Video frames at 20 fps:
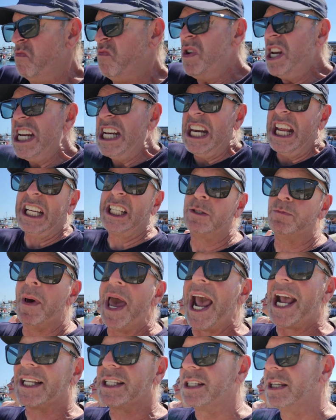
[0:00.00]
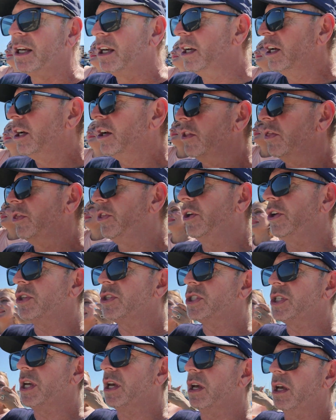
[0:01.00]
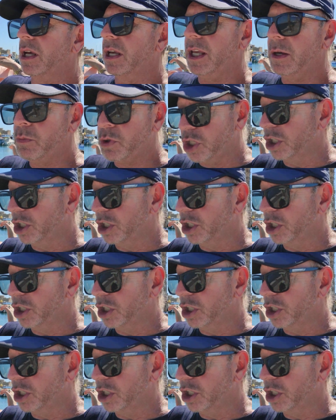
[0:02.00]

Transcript: We didn't expect that uh, it